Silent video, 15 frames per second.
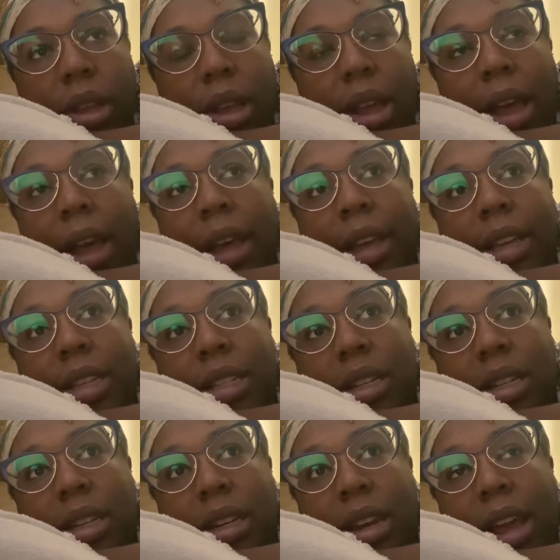I
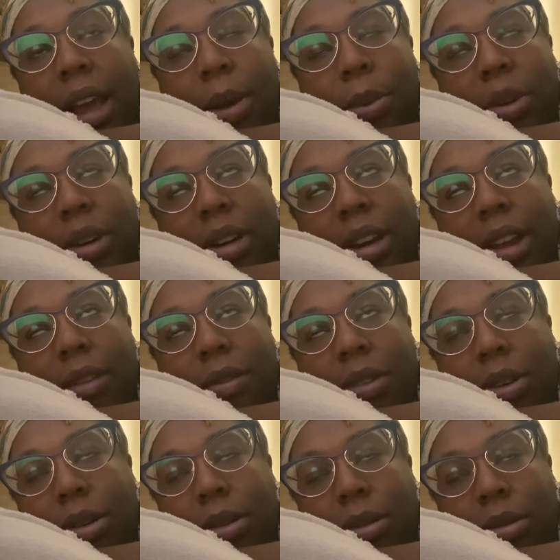didn't, I would never